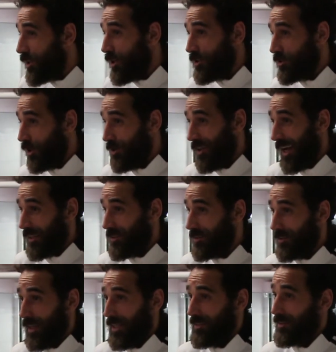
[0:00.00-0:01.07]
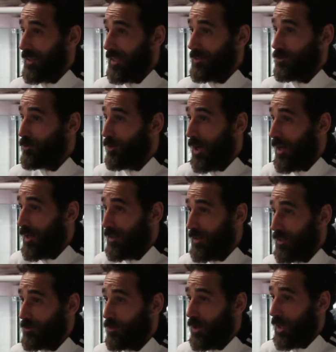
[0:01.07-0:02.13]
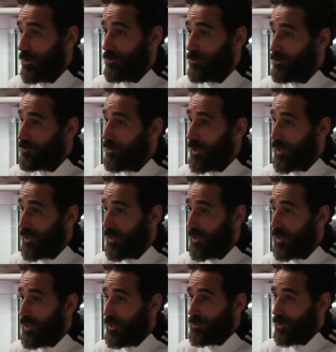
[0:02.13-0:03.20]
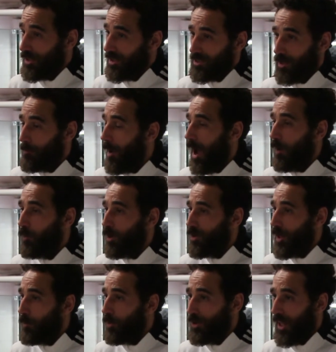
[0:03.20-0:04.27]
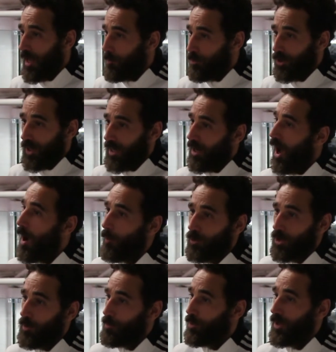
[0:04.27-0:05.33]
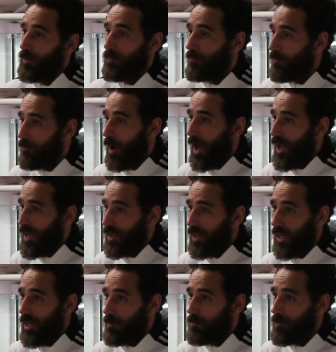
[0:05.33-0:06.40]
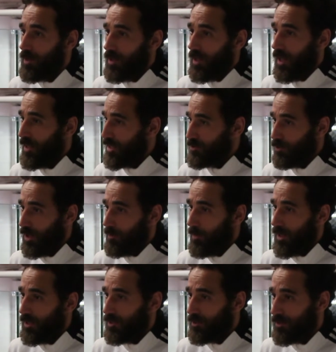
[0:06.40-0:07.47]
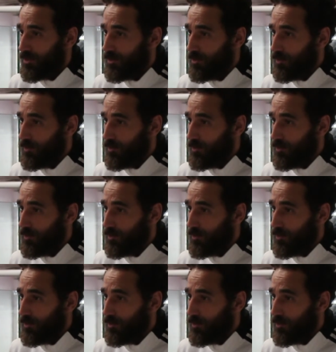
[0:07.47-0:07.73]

So that's that's that's all I that's all I can do really. So it doesn't matter what they, what they bring in. I'm going to bring my A game, and that's all that matters.